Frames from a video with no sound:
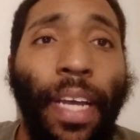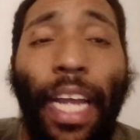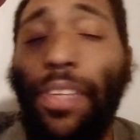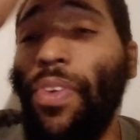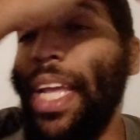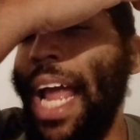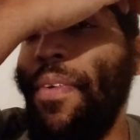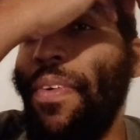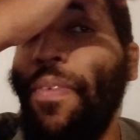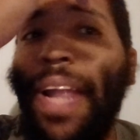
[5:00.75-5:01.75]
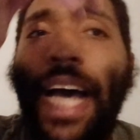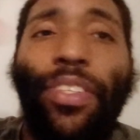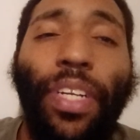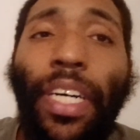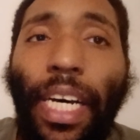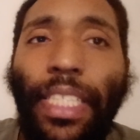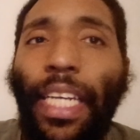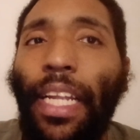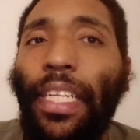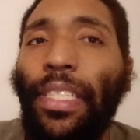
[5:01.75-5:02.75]
it just really kind of relies on the hooks
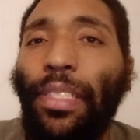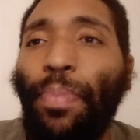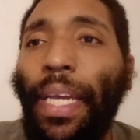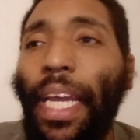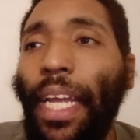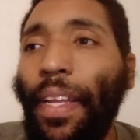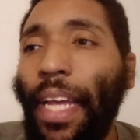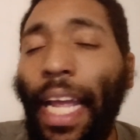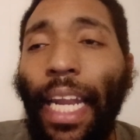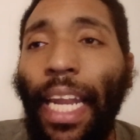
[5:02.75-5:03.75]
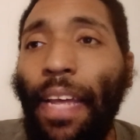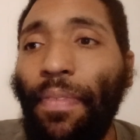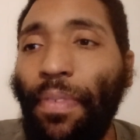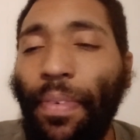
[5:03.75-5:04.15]
and speed and length.